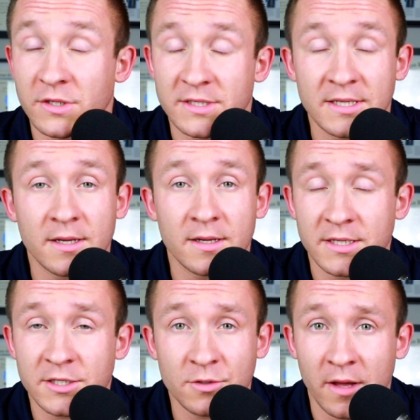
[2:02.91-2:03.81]
you to seek
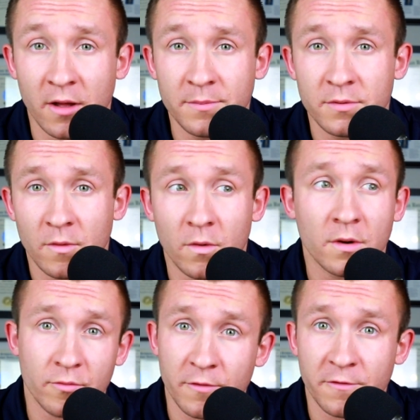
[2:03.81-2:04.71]
additional help
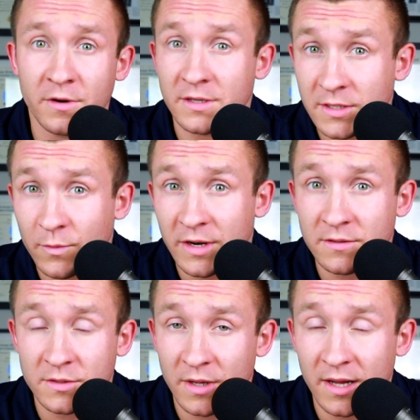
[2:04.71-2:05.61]
or refer you to someone
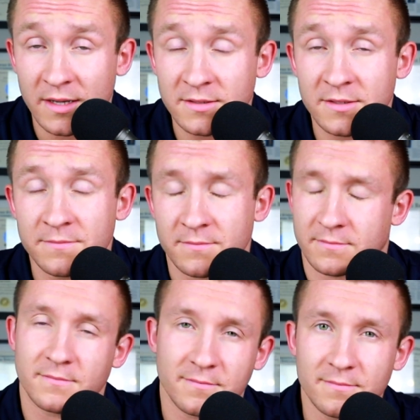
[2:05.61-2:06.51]
else who does,
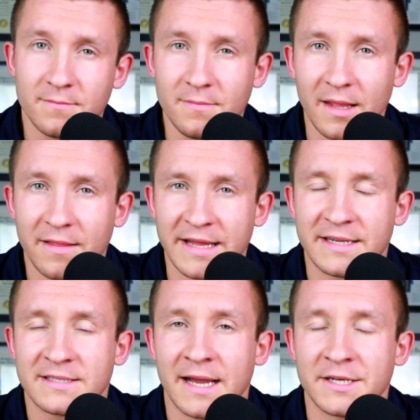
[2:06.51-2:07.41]
they
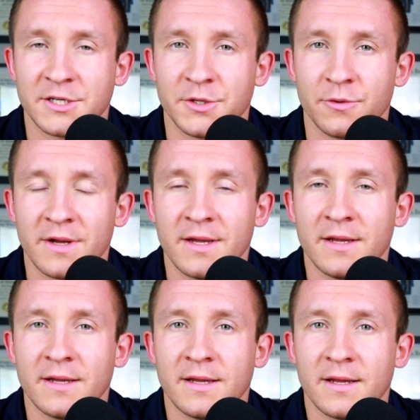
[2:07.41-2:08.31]
decide to
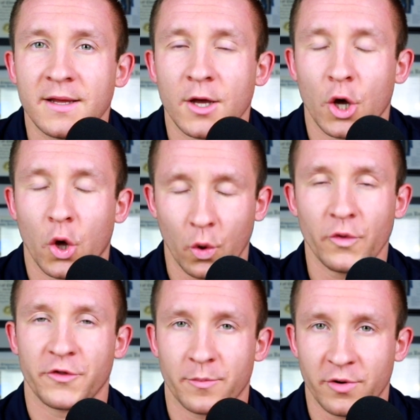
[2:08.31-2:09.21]

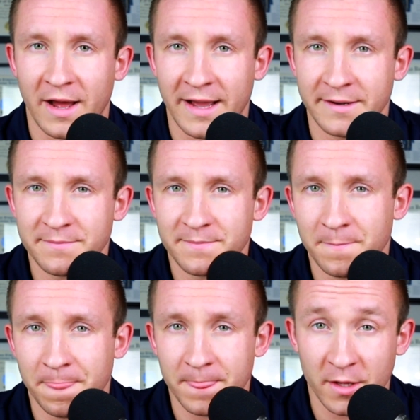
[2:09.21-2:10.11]
hold their pride
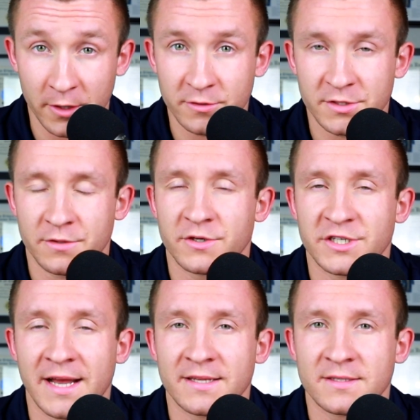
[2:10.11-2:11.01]
close to their
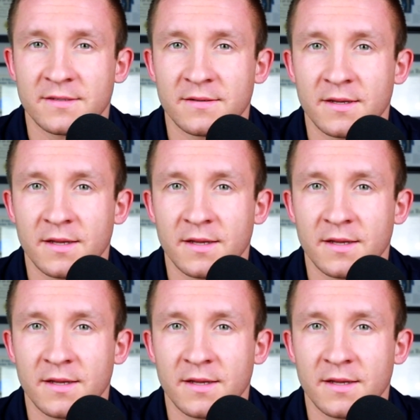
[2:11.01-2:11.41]
chest